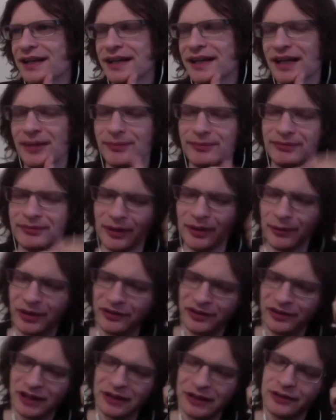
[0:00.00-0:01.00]
And when
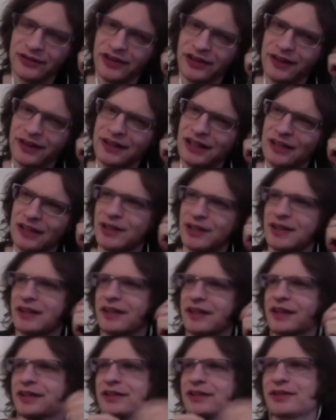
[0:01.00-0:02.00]
I say lockdown, I mean
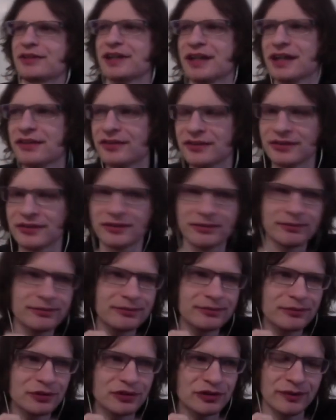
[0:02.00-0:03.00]
like you can't
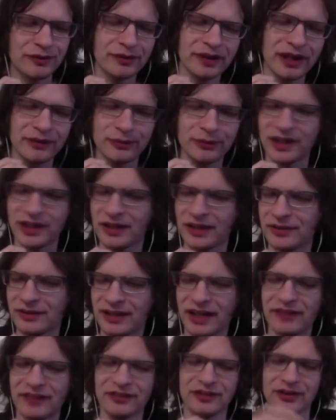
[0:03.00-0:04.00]
travel
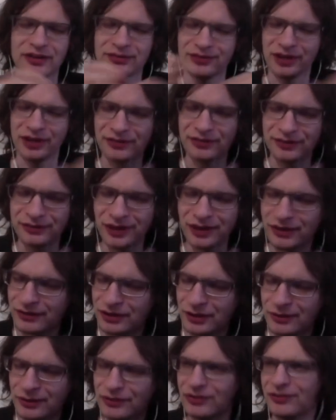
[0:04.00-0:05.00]
outside 5
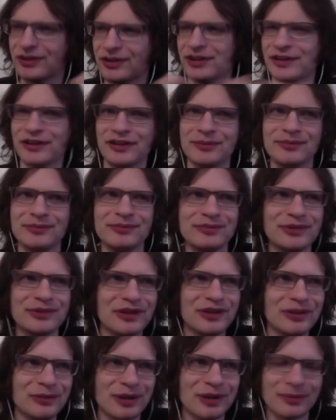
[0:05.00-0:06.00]
kilometers of your home.
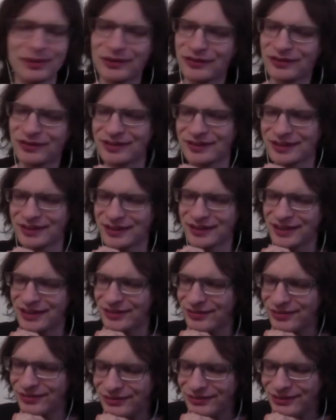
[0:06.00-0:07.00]
Only one person can
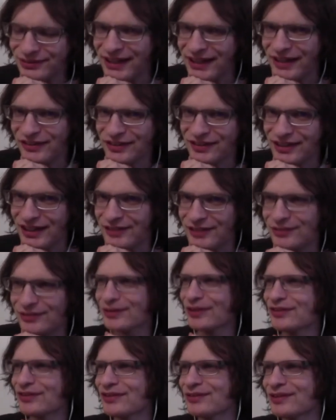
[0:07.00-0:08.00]
leave the house a day for
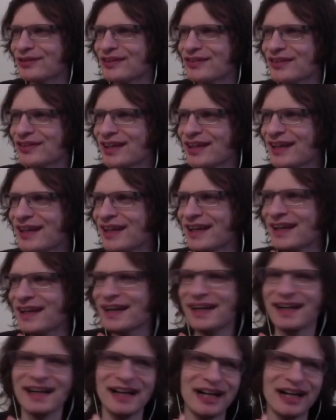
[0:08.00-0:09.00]
groceries.
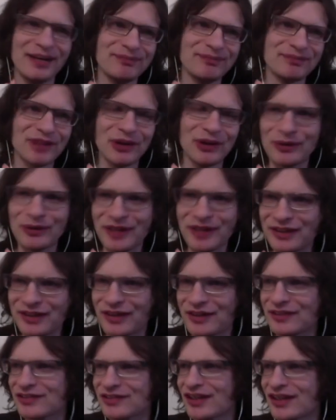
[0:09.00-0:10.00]
All that
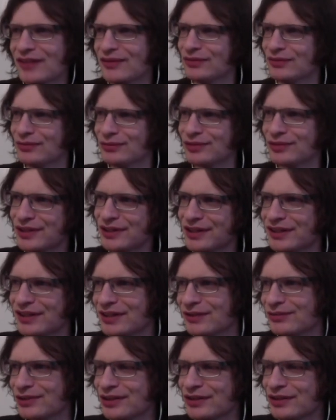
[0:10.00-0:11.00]
kind of stuff. It was
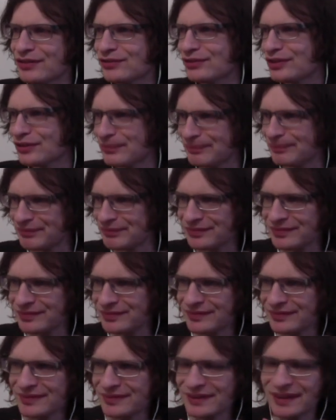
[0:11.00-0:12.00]
really, really strict.
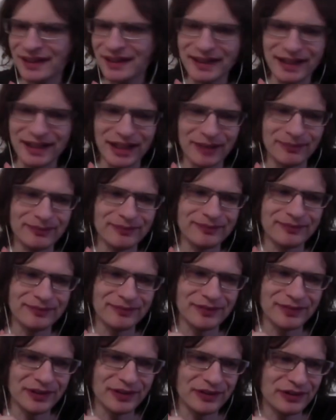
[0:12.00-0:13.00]

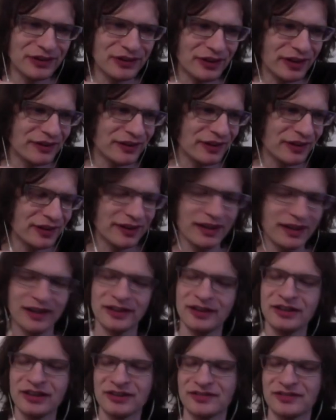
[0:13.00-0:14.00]
So I suddenly
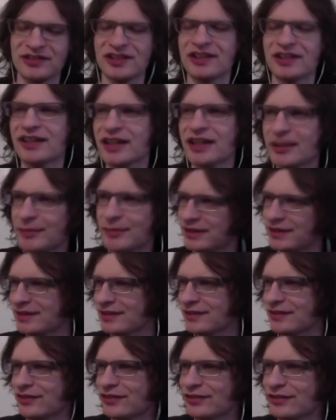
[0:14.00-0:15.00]
had a whole lot of time
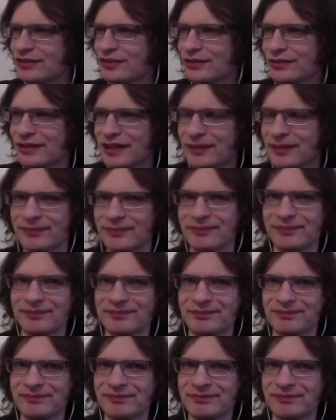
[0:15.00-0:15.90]
to